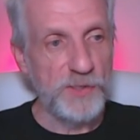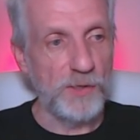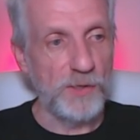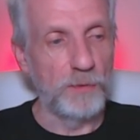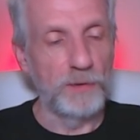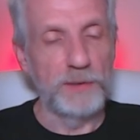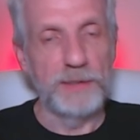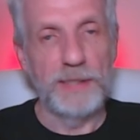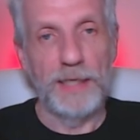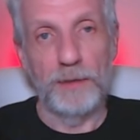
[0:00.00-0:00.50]

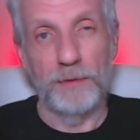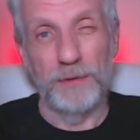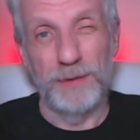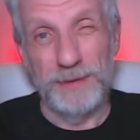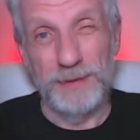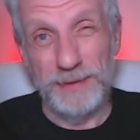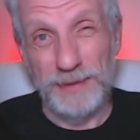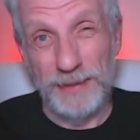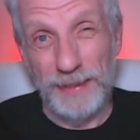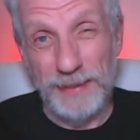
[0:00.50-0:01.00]
So now,
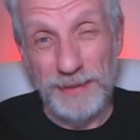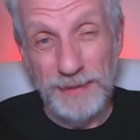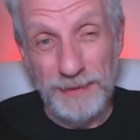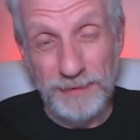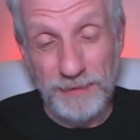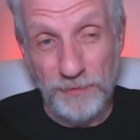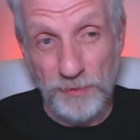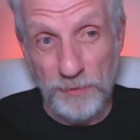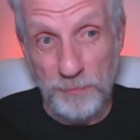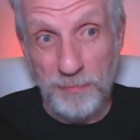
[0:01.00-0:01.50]

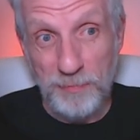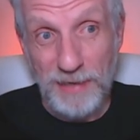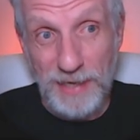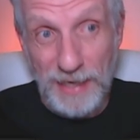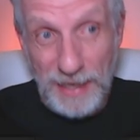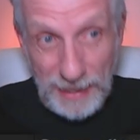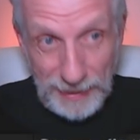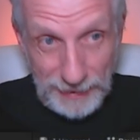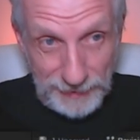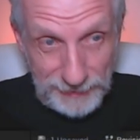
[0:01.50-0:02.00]
in the
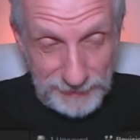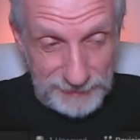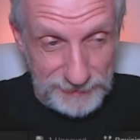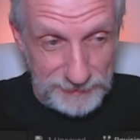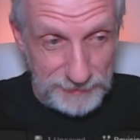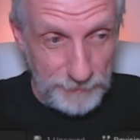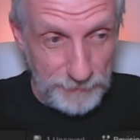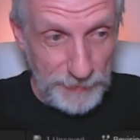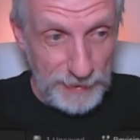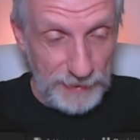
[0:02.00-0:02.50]

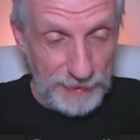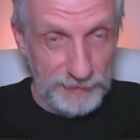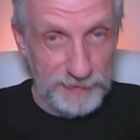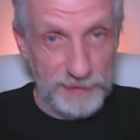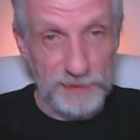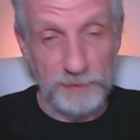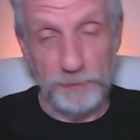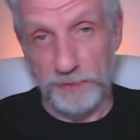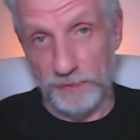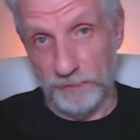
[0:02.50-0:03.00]
past, and
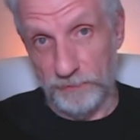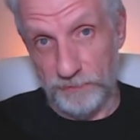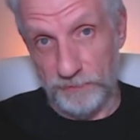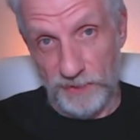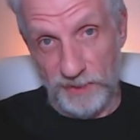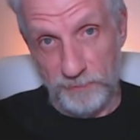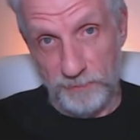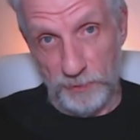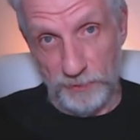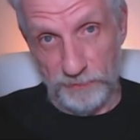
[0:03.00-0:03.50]
this was in
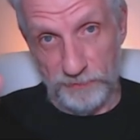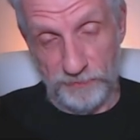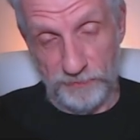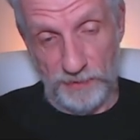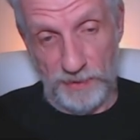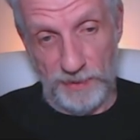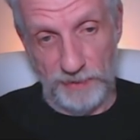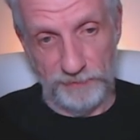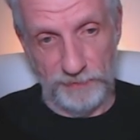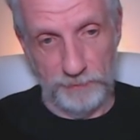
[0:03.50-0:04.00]

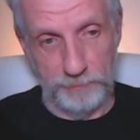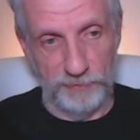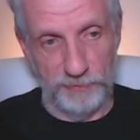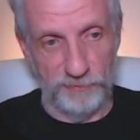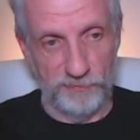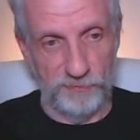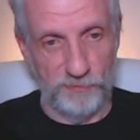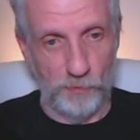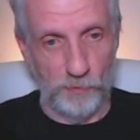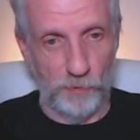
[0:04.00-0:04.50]
5.5 and
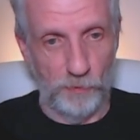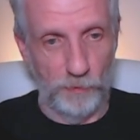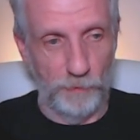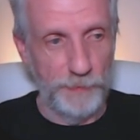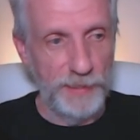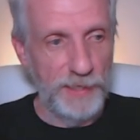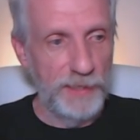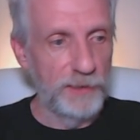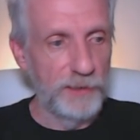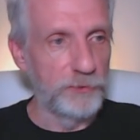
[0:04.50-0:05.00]

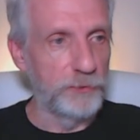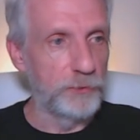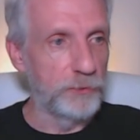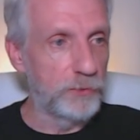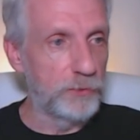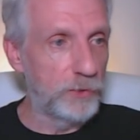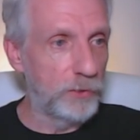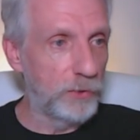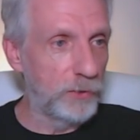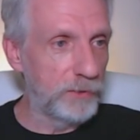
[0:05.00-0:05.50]
before, you
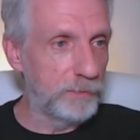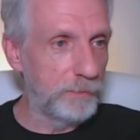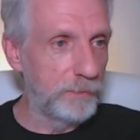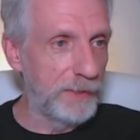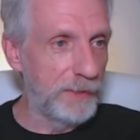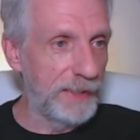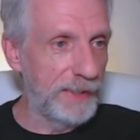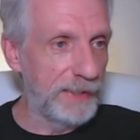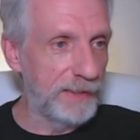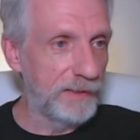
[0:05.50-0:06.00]
could
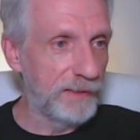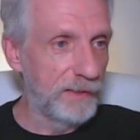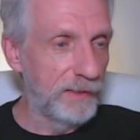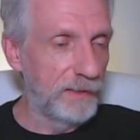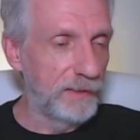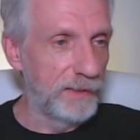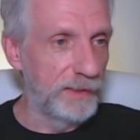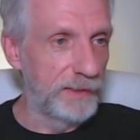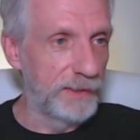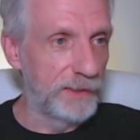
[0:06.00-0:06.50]
make
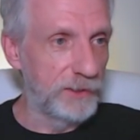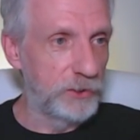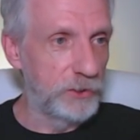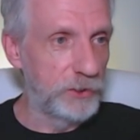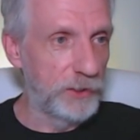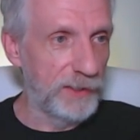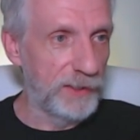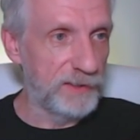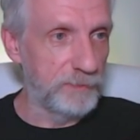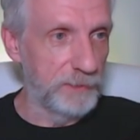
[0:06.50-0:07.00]
an
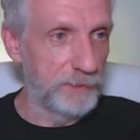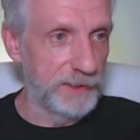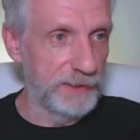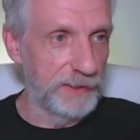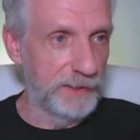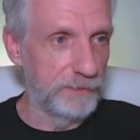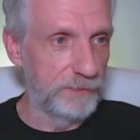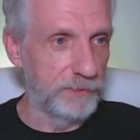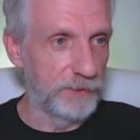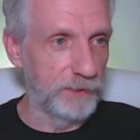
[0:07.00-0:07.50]
adjustment
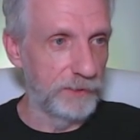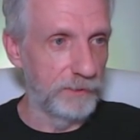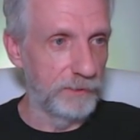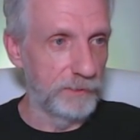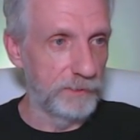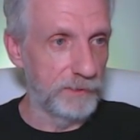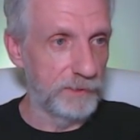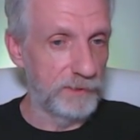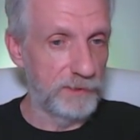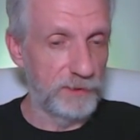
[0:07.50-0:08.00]
here. If we
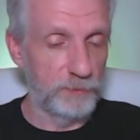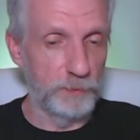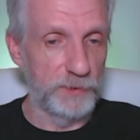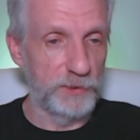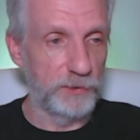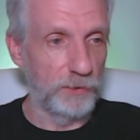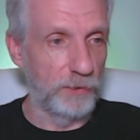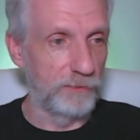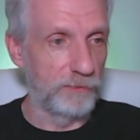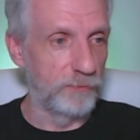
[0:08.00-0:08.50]
go
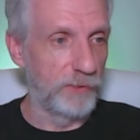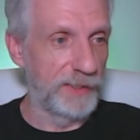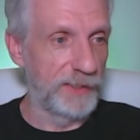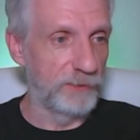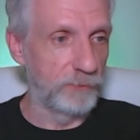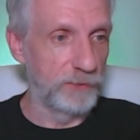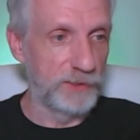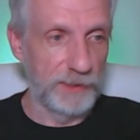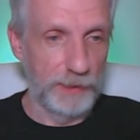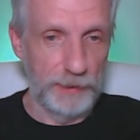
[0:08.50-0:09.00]
switch off
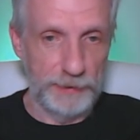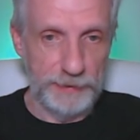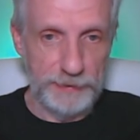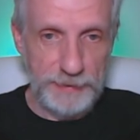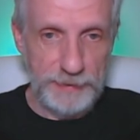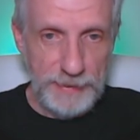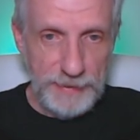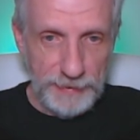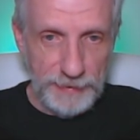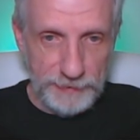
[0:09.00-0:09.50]
running retarget
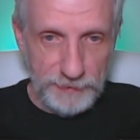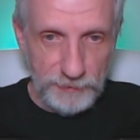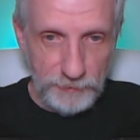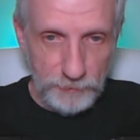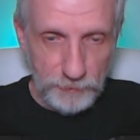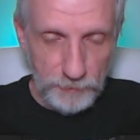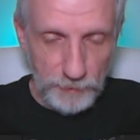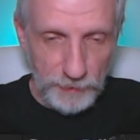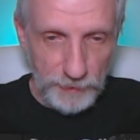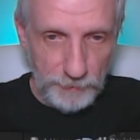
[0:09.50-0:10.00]
and
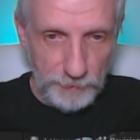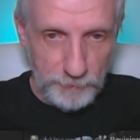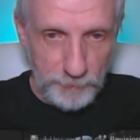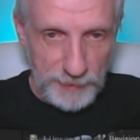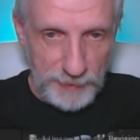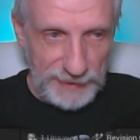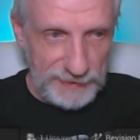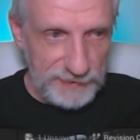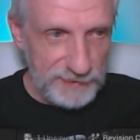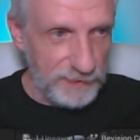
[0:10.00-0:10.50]
you
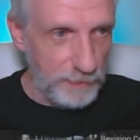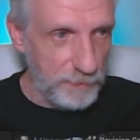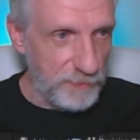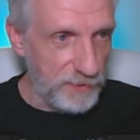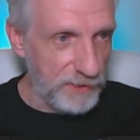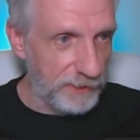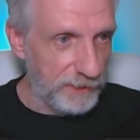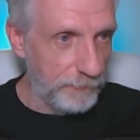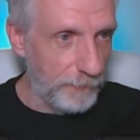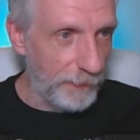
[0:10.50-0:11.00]
pick
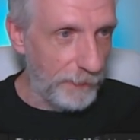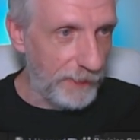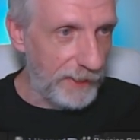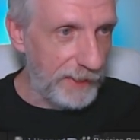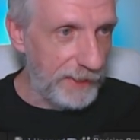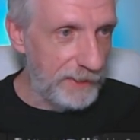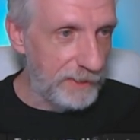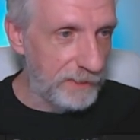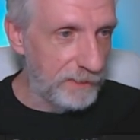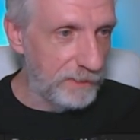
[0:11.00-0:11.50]
something
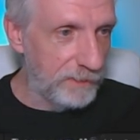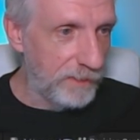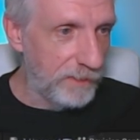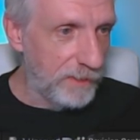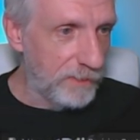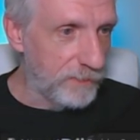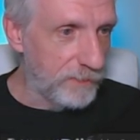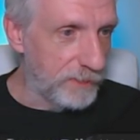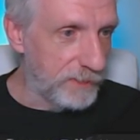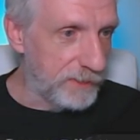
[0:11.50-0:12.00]
in
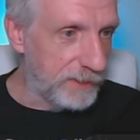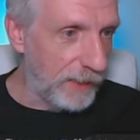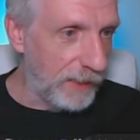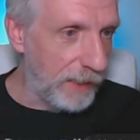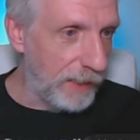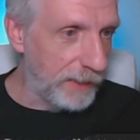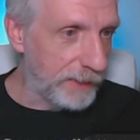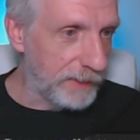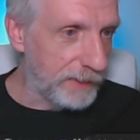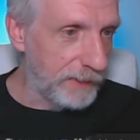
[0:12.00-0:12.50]
the
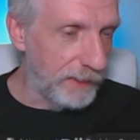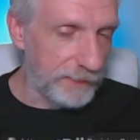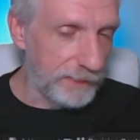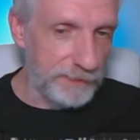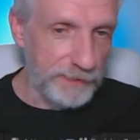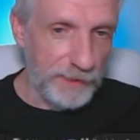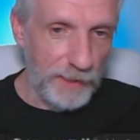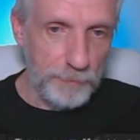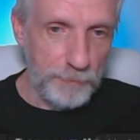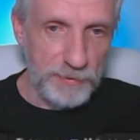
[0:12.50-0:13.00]
target, like
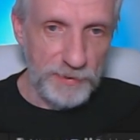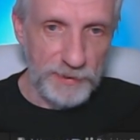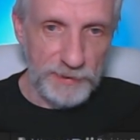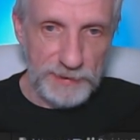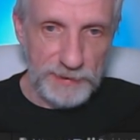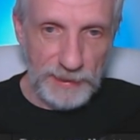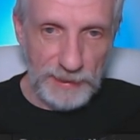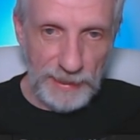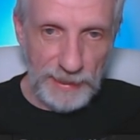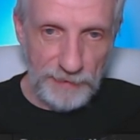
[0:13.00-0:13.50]
the upper
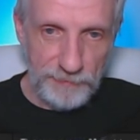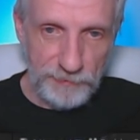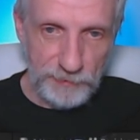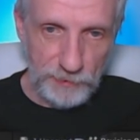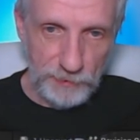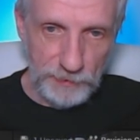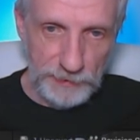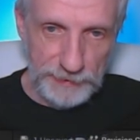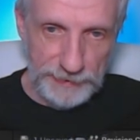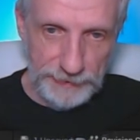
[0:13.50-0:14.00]

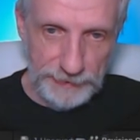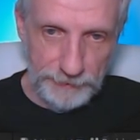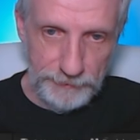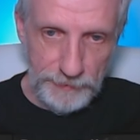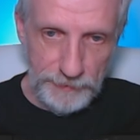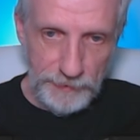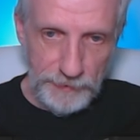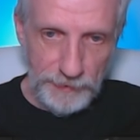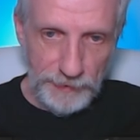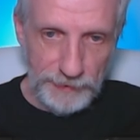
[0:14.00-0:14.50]
clavicle here,
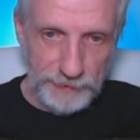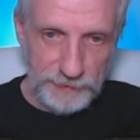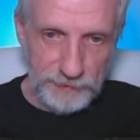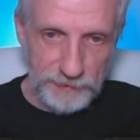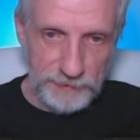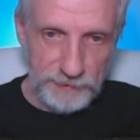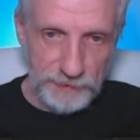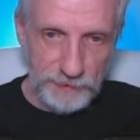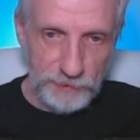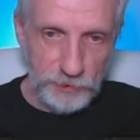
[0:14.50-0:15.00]
and
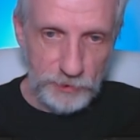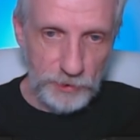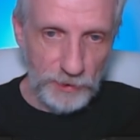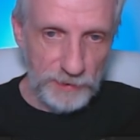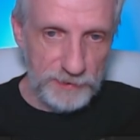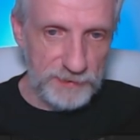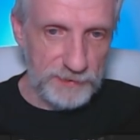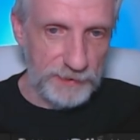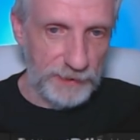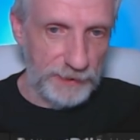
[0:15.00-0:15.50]
just
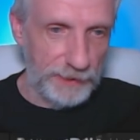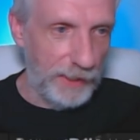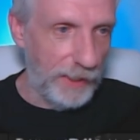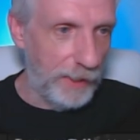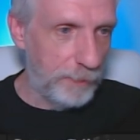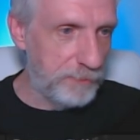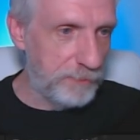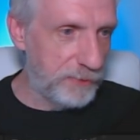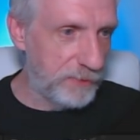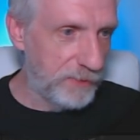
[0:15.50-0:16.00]
adjust that
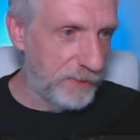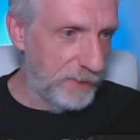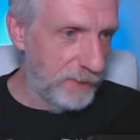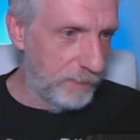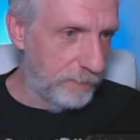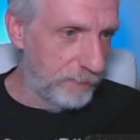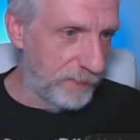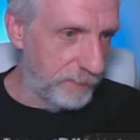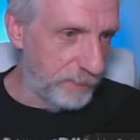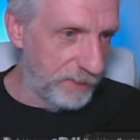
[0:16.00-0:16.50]
up,
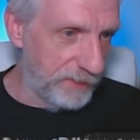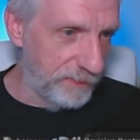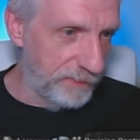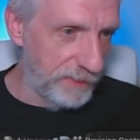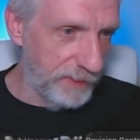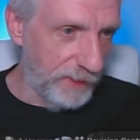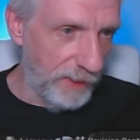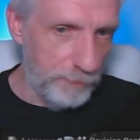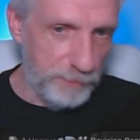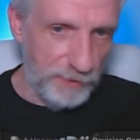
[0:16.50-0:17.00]
maybe
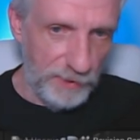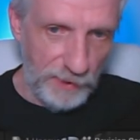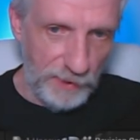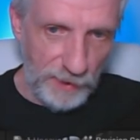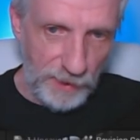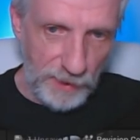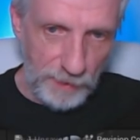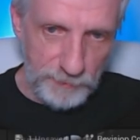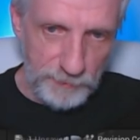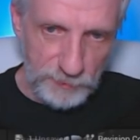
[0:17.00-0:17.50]
the upper
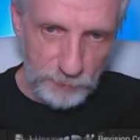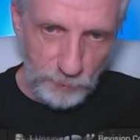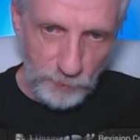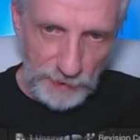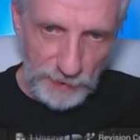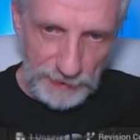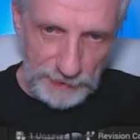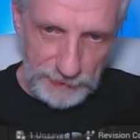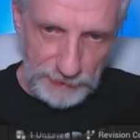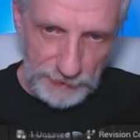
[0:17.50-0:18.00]
arm as
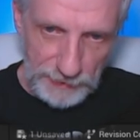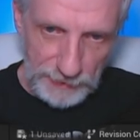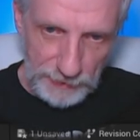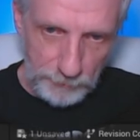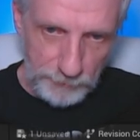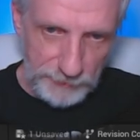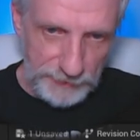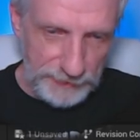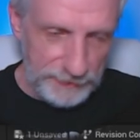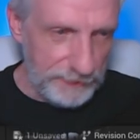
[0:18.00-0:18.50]
well a
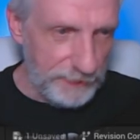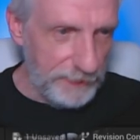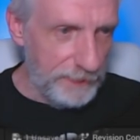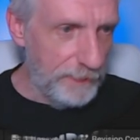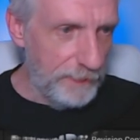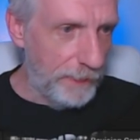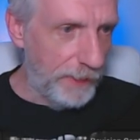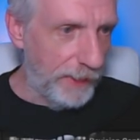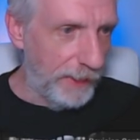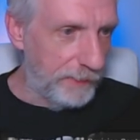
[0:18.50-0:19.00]
little bit,
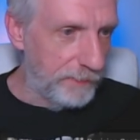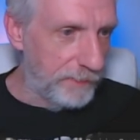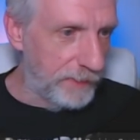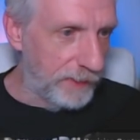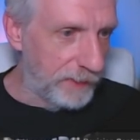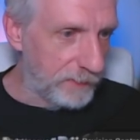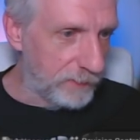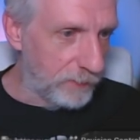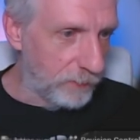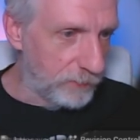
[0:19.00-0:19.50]
and
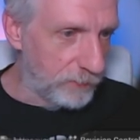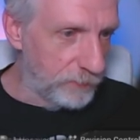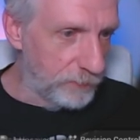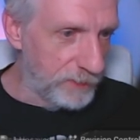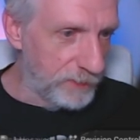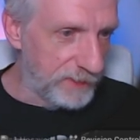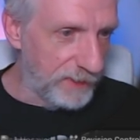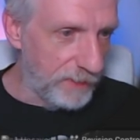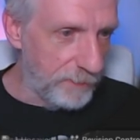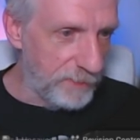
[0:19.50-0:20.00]
then go do
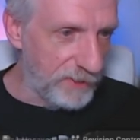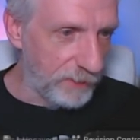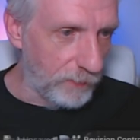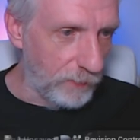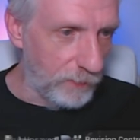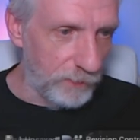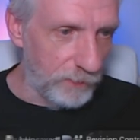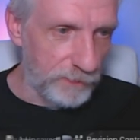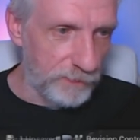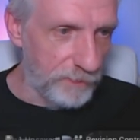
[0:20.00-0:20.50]
the same
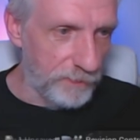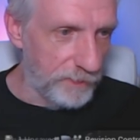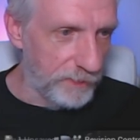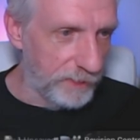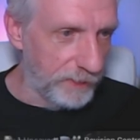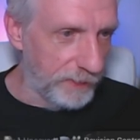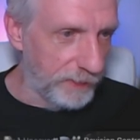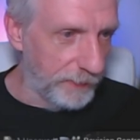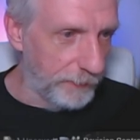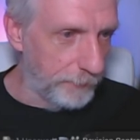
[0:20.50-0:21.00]
thing on
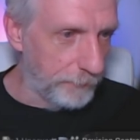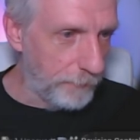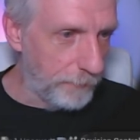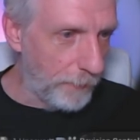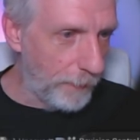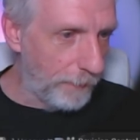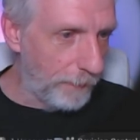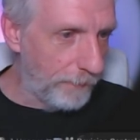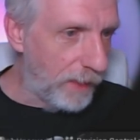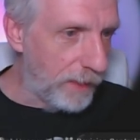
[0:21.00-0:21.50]
the
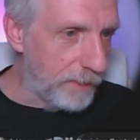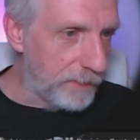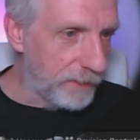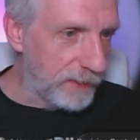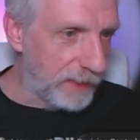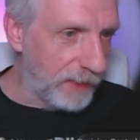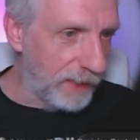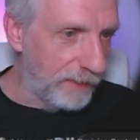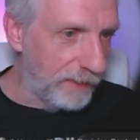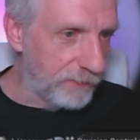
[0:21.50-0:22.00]
other
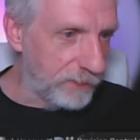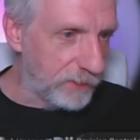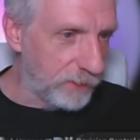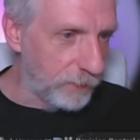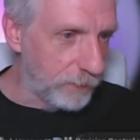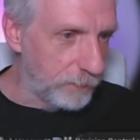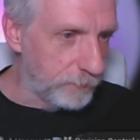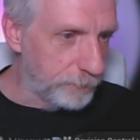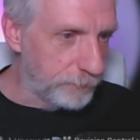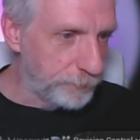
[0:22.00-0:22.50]

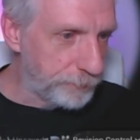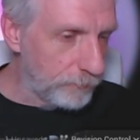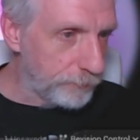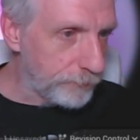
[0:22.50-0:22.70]
clavicle.